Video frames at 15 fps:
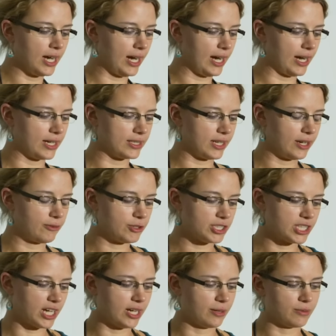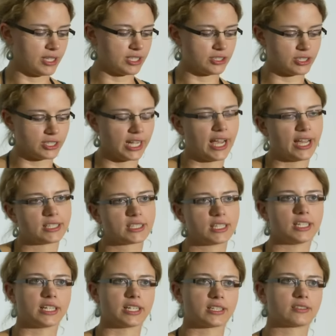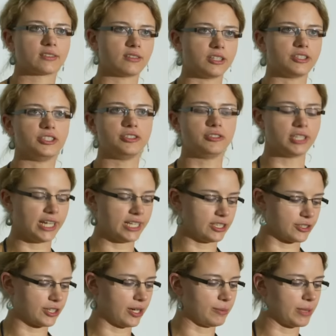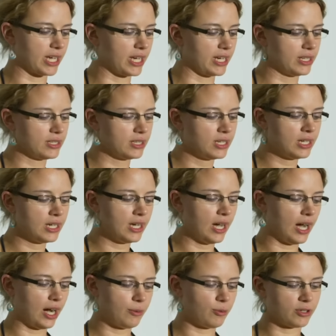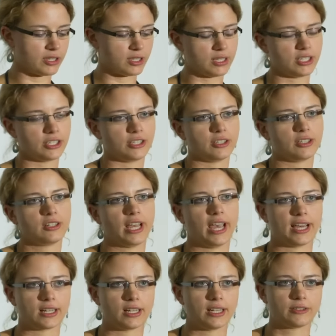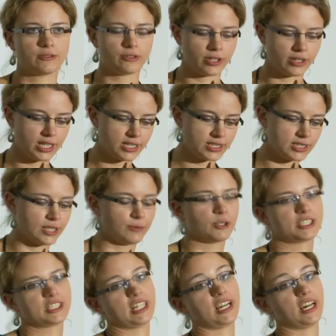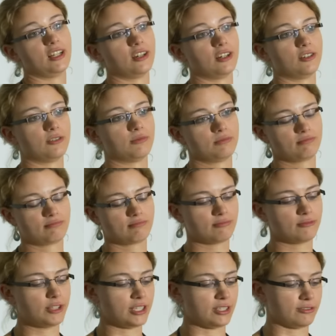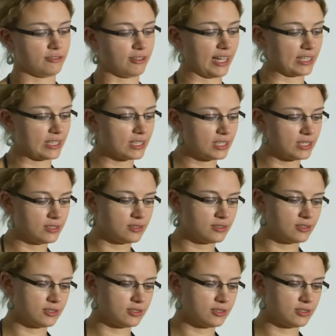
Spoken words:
And every time there's an enter, like a new data coming in, I want the headline for this and we'll say hello. Really friendly.